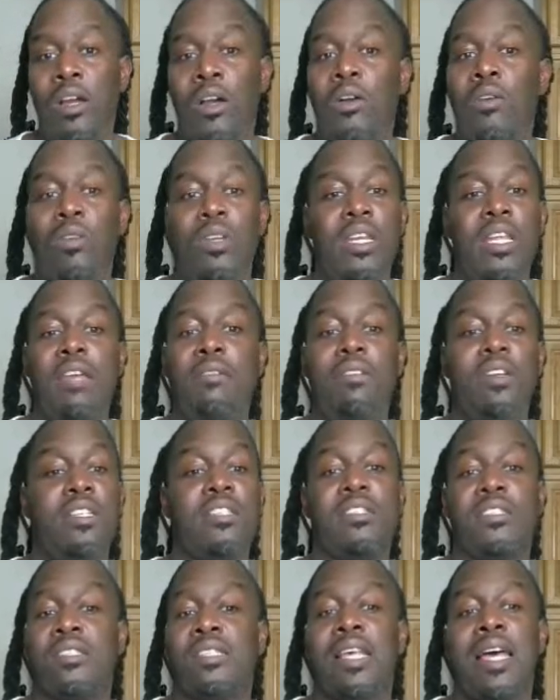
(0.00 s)
we don't
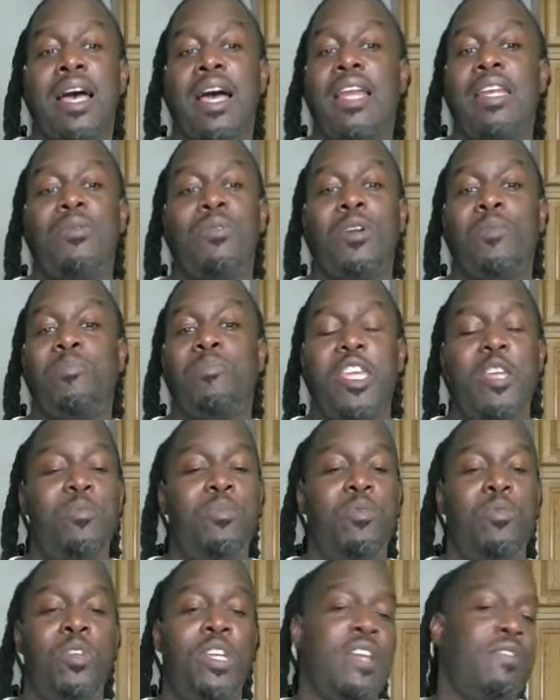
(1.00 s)
live in a society where
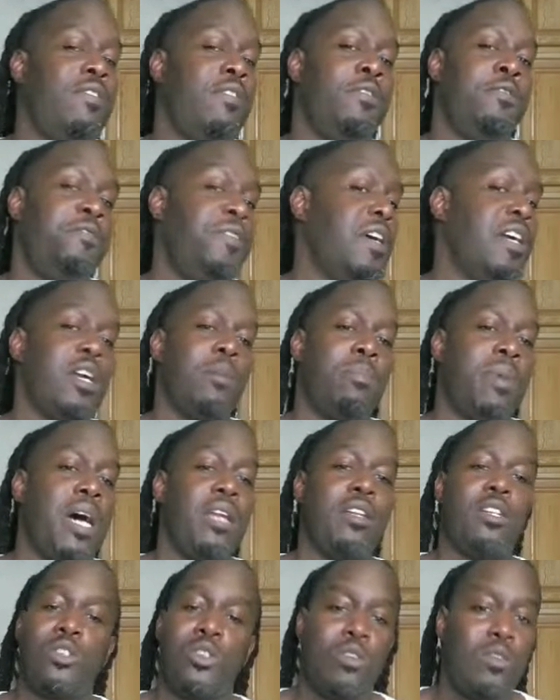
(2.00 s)
people give a
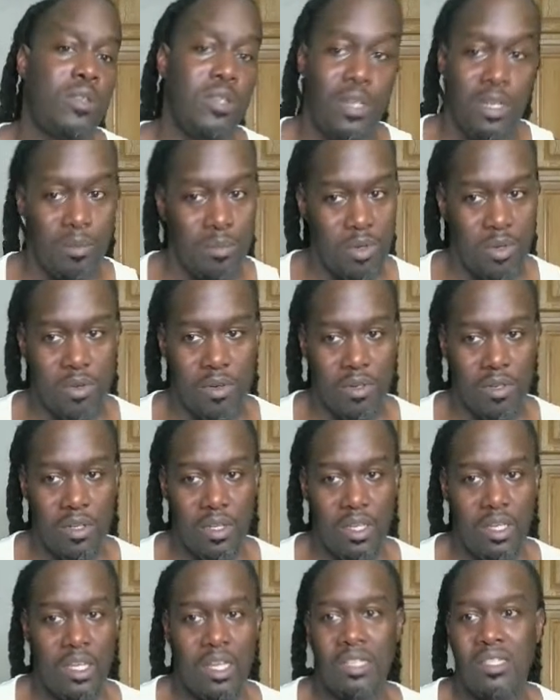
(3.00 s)
fuck about the truth
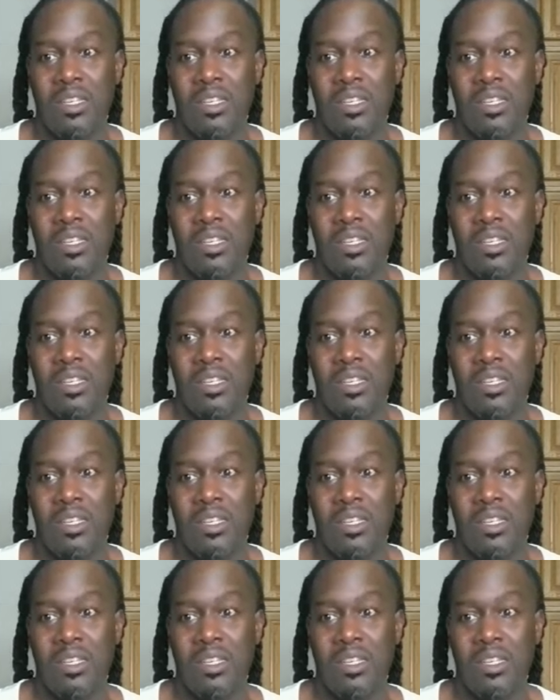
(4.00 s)
anymore.